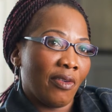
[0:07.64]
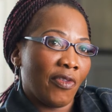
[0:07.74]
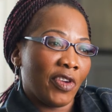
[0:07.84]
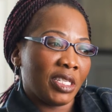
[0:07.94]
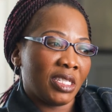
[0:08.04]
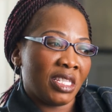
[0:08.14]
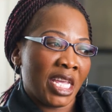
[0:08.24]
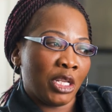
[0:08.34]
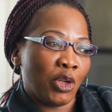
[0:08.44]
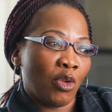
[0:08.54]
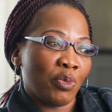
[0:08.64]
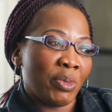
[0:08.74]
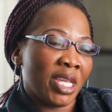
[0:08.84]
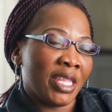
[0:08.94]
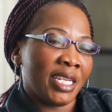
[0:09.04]
First, they told
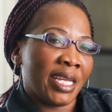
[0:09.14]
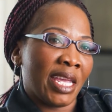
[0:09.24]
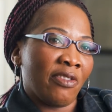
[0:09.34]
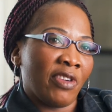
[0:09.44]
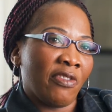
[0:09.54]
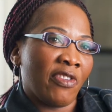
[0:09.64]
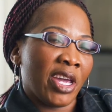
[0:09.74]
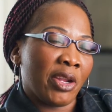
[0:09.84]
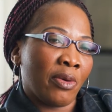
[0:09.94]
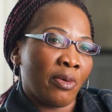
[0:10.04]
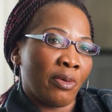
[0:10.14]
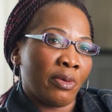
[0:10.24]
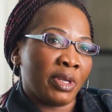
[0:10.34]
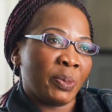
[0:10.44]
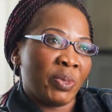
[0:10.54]
me that I have a
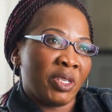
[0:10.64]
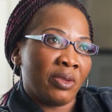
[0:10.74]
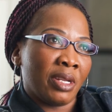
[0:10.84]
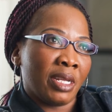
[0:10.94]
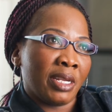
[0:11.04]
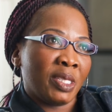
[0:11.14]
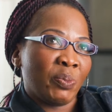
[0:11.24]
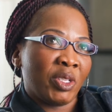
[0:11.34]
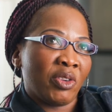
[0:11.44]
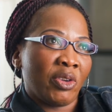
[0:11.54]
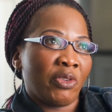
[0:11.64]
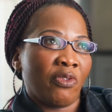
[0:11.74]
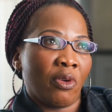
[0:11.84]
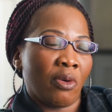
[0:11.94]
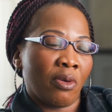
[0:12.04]
viral respi uh, respiratory
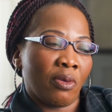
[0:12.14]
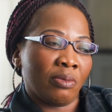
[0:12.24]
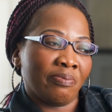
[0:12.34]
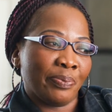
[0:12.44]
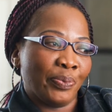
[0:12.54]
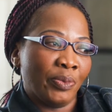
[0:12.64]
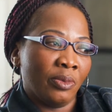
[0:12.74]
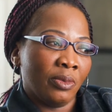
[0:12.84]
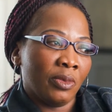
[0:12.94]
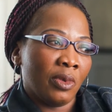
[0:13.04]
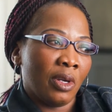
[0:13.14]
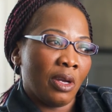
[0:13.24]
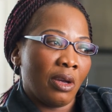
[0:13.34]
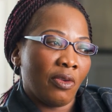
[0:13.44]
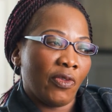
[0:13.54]
from,
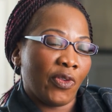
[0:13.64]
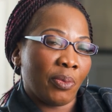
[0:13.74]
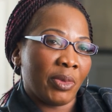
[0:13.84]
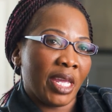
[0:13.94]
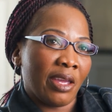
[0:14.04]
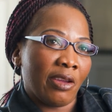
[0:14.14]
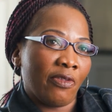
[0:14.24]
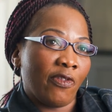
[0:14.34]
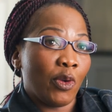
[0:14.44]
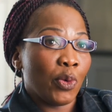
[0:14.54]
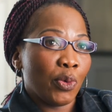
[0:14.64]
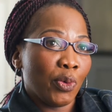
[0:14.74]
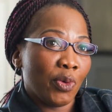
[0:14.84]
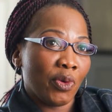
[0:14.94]
from the flu.